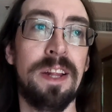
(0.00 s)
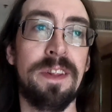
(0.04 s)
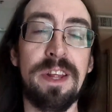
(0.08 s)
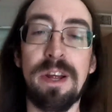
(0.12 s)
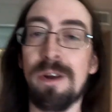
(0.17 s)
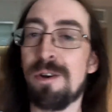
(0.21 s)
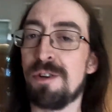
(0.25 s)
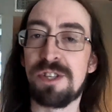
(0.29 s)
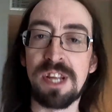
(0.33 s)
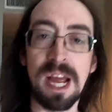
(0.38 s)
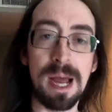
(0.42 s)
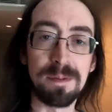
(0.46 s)

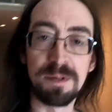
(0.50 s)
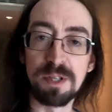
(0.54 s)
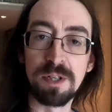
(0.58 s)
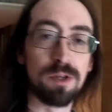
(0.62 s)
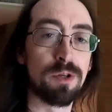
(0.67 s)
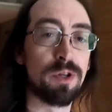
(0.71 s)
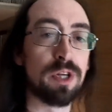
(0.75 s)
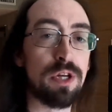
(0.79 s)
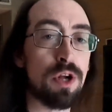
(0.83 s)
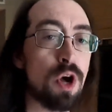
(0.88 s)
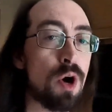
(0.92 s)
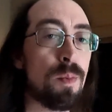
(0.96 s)
There's
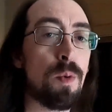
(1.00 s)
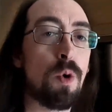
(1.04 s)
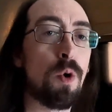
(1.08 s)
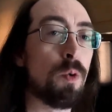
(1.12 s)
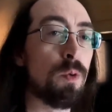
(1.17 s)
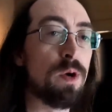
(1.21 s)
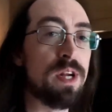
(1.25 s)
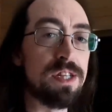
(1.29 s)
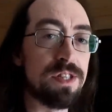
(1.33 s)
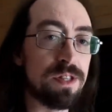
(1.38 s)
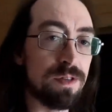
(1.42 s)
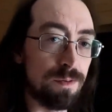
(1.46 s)
absolutely no
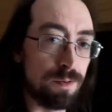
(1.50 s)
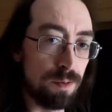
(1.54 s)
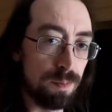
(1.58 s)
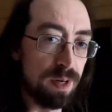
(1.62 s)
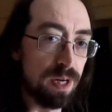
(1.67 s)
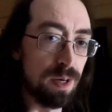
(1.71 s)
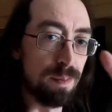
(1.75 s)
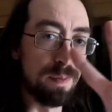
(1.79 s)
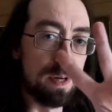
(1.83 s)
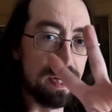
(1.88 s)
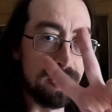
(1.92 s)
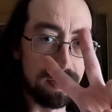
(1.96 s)
more reason for
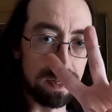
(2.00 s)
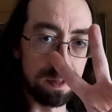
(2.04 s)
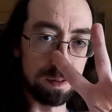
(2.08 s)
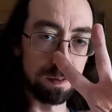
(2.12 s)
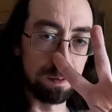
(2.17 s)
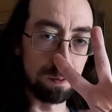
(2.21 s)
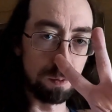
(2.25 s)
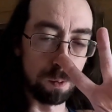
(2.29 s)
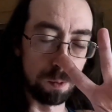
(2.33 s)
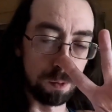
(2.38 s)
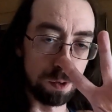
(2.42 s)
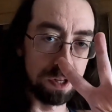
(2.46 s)
me to be
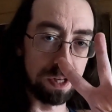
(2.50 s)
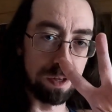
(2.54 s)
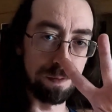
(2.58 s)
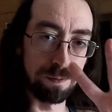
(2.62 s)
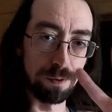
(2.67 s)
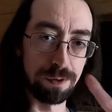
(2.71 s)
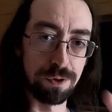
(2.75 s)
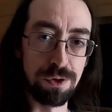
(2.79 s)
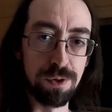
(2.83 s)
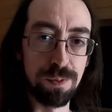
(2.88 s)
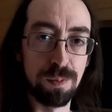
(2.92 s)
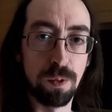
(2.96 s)
in
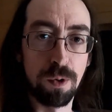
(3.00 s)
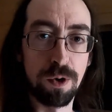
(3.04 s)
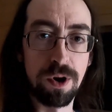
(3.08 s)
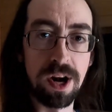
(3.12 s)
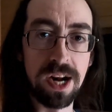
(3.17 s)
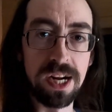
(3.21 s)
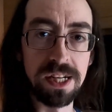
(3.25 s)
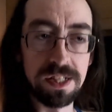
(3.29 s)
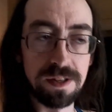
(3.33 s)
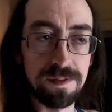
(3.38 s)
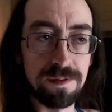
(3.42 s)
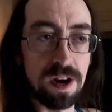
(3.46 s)
quarantine for 2 more
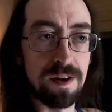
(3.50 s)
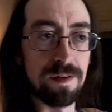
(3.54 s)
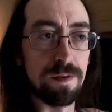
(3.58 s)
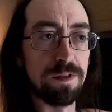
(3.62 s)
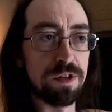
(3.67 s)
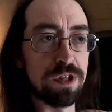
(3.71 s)
nights if I